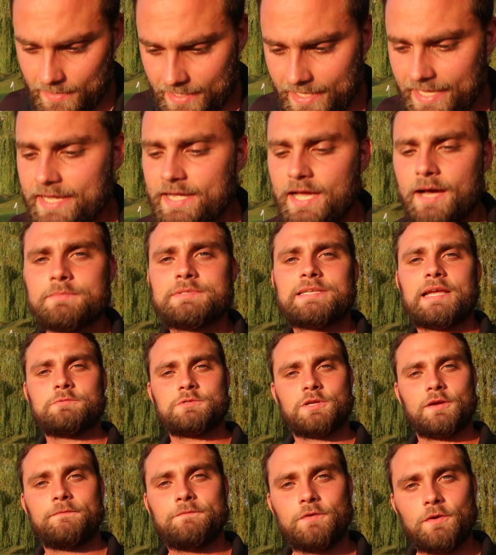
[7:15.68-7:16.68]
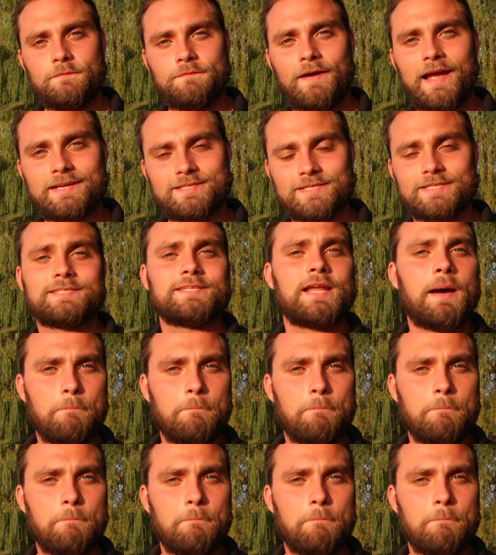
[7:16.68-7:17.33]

It comes down to a few factors.